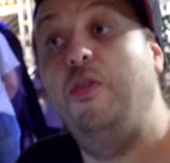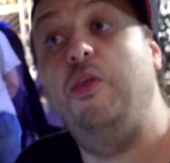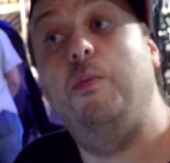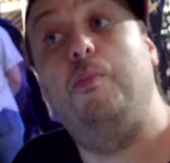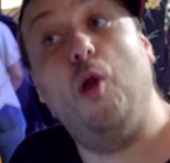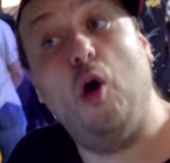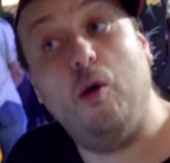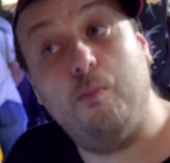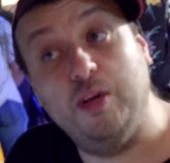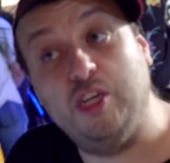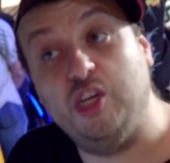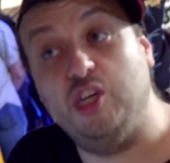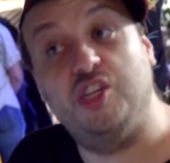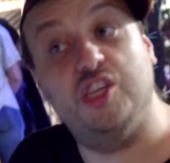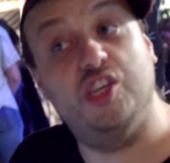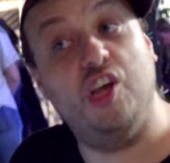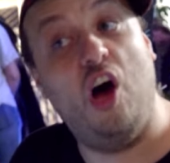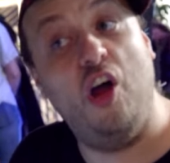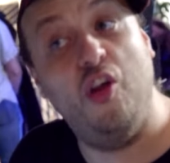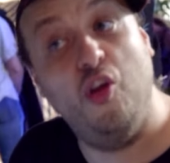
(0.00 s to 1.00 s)
block producers
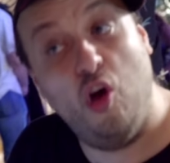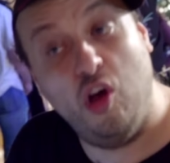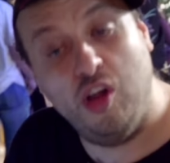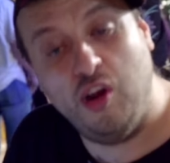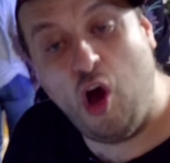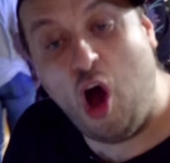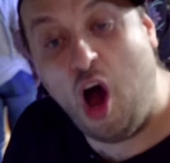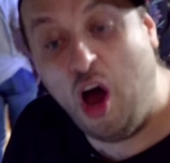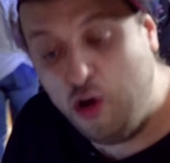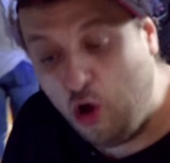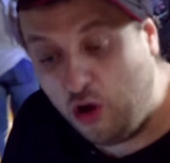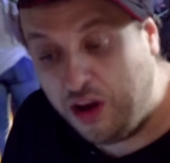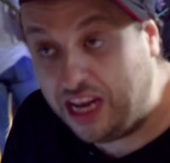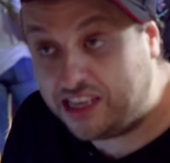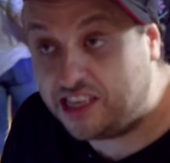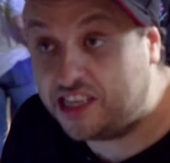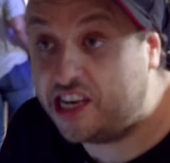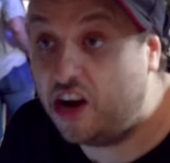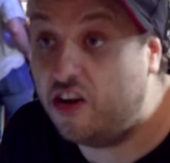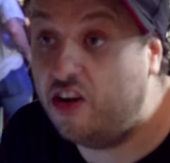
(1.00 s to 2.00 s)
are not
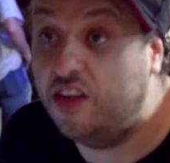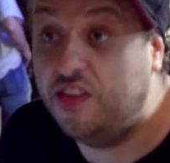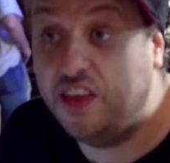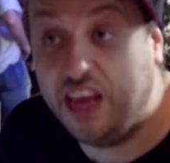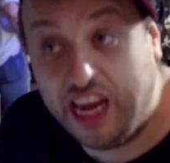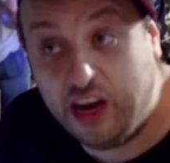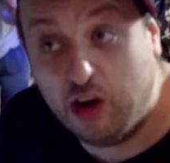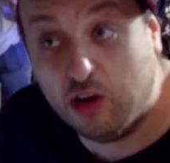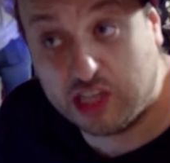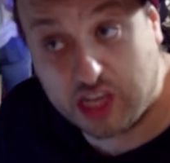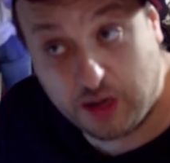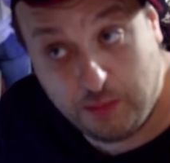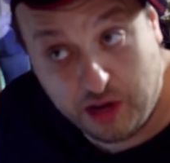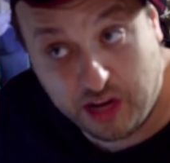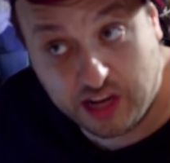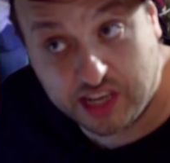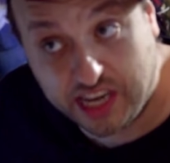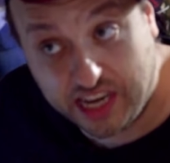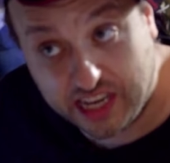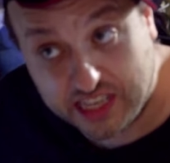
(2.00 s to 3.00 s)
necessarily the EOS
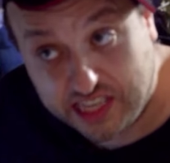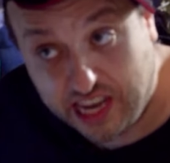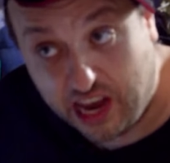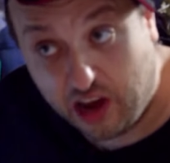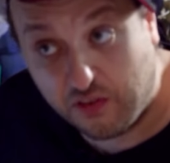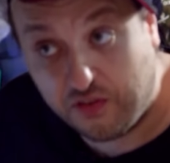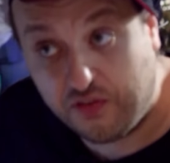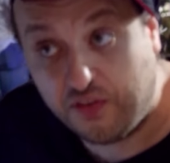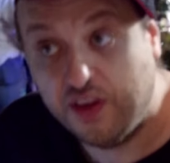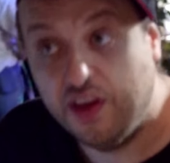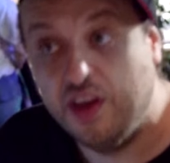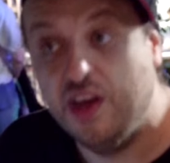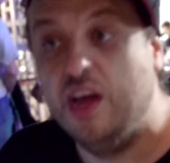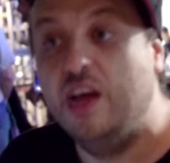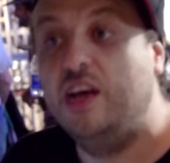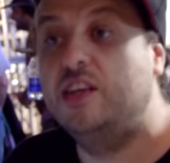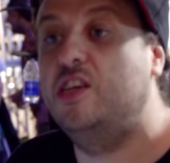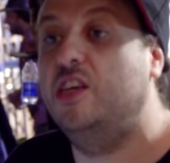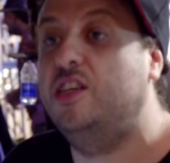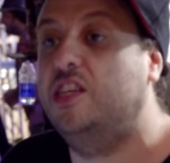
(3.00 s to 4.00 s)
community itself.
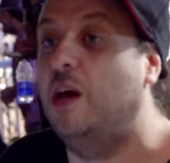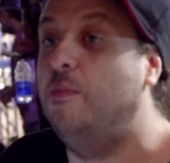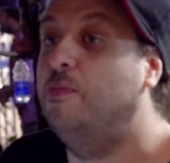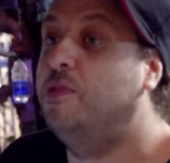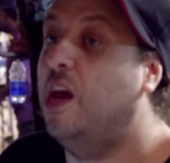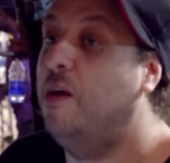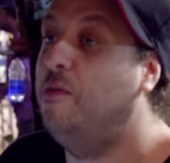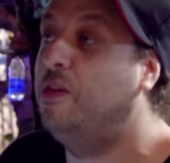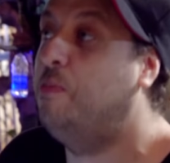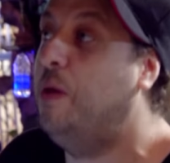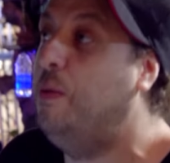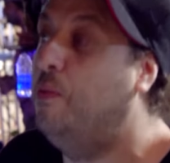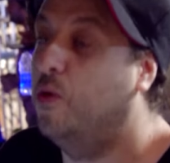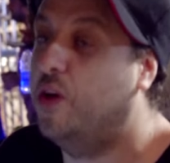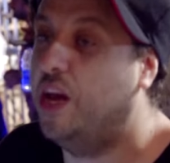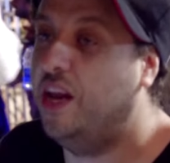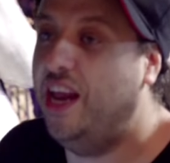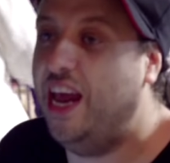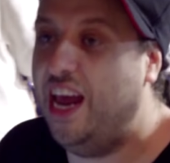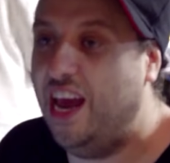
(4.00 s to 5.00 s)
So sometimes people
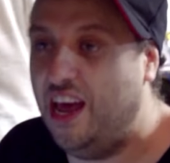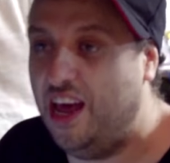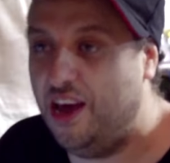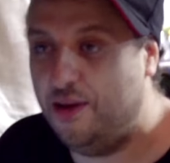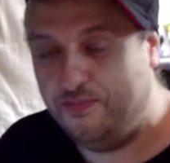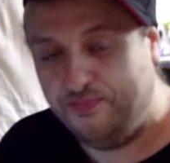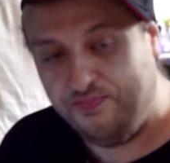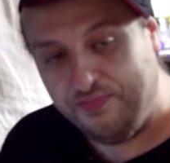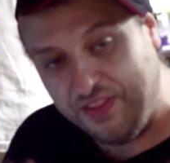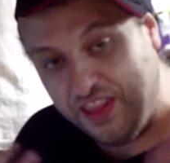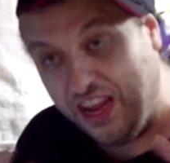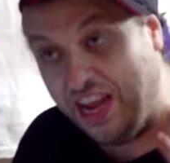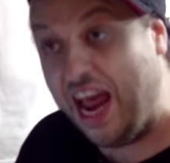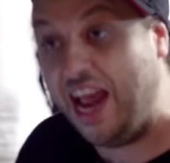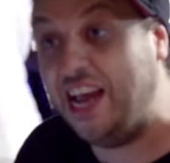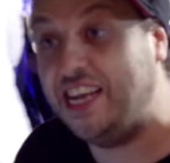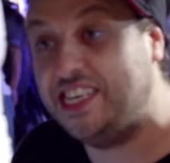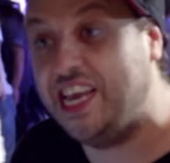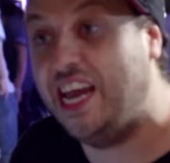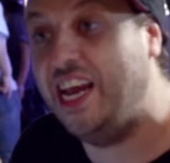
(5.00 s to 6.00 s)
can hear the
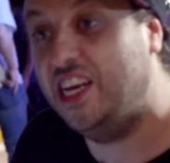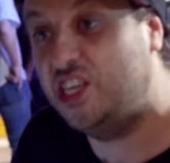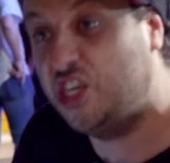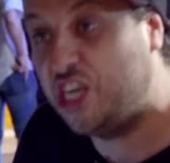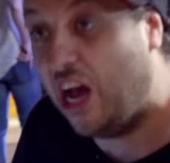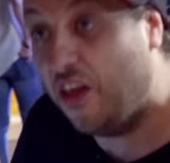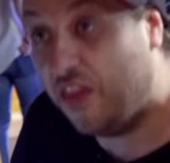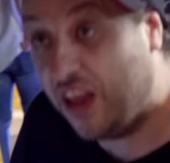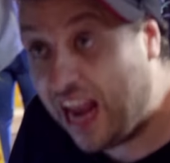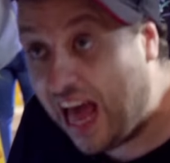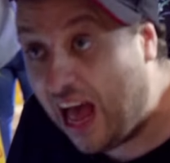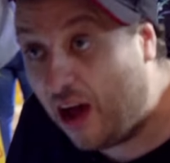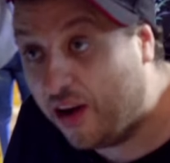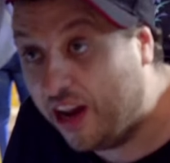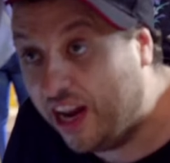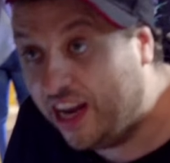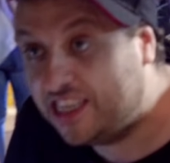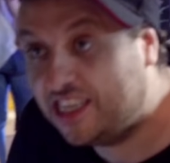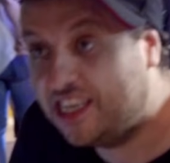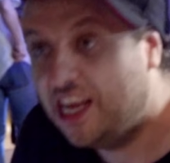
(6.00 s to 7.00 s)
naysayers shout the
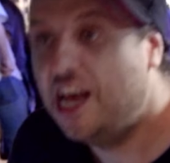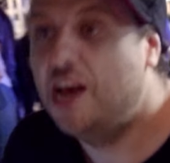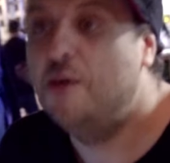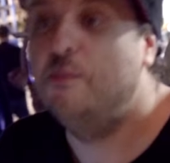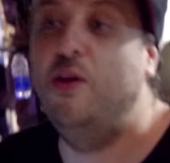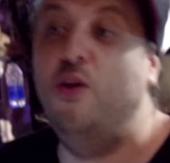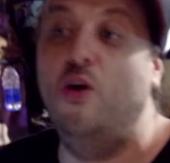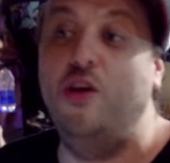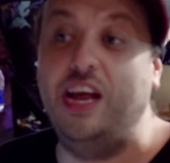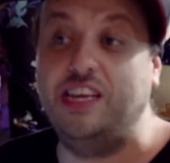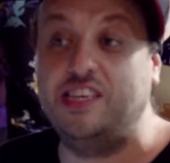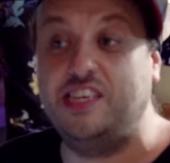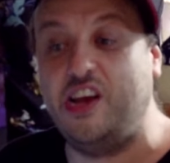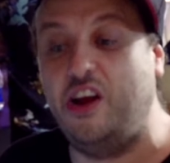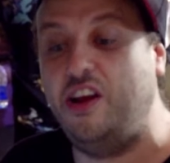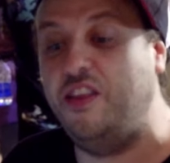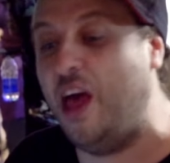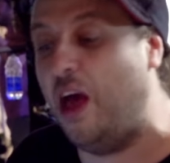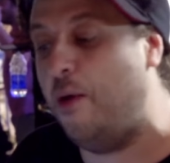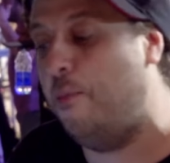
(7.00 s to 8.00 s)
loudest, but not
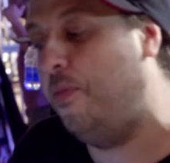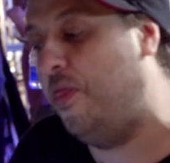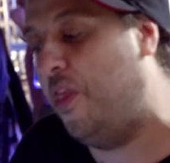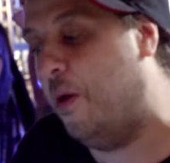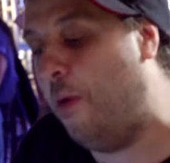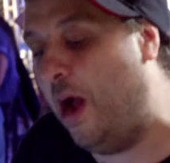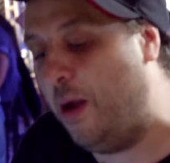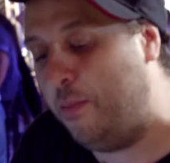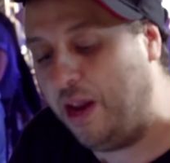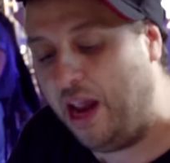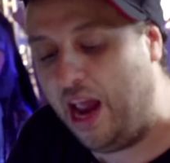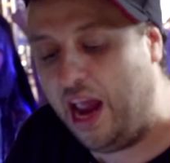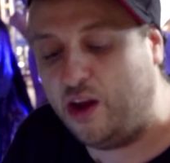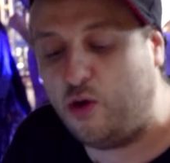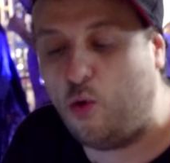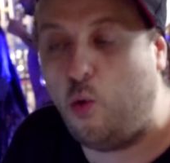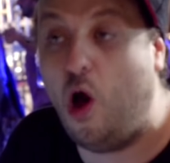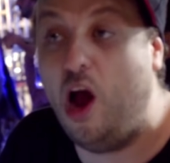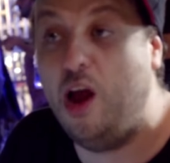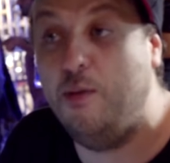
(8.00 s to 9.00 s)
necessarily that. There might be a
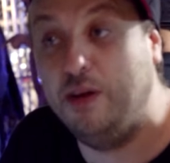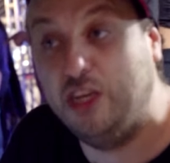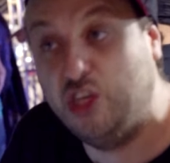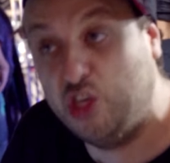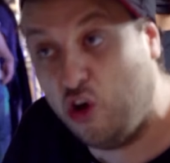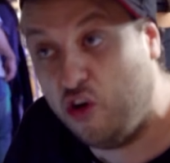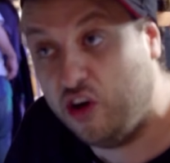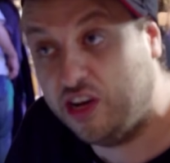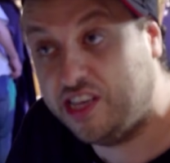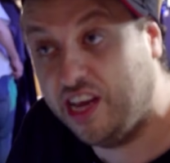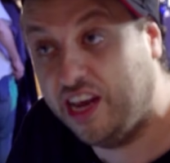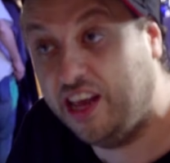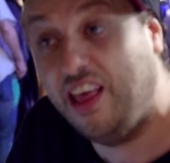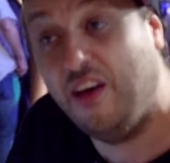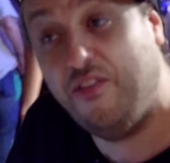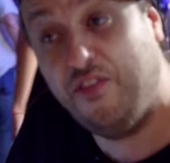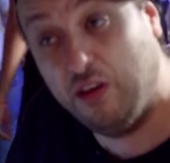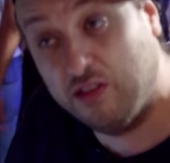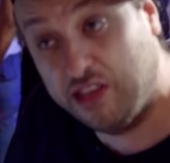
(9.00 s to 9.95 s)
quiet majority that feels